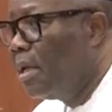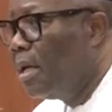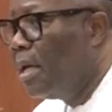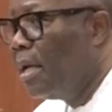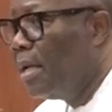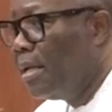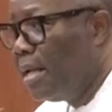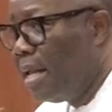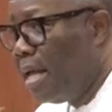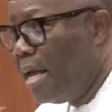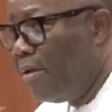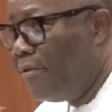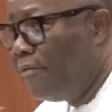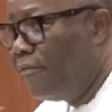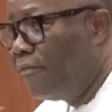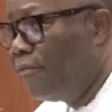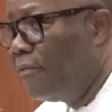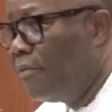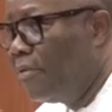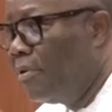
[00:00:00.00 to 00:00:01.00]
and
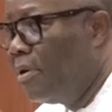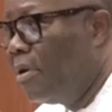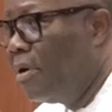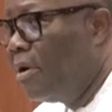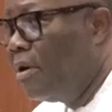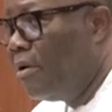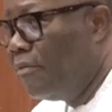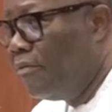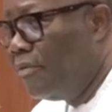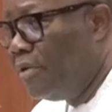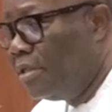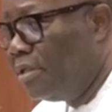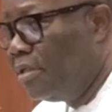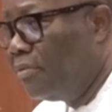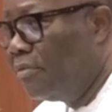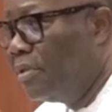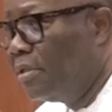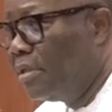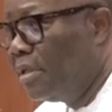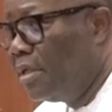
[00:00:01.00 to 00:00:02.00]
life of
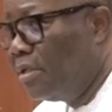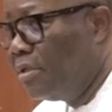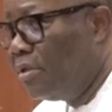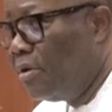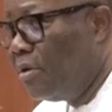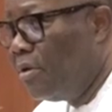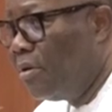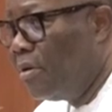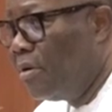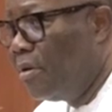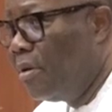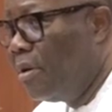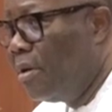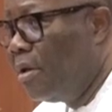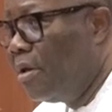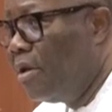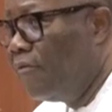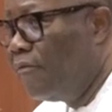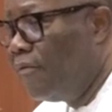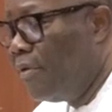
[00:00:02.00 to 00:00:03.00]
distinguished Senator
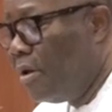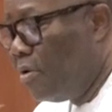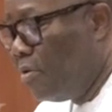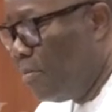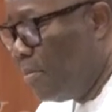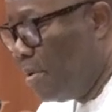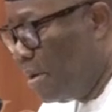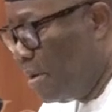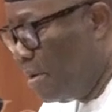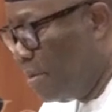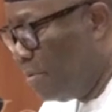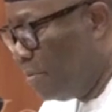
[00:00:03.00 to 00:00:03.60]
Ifeanyi.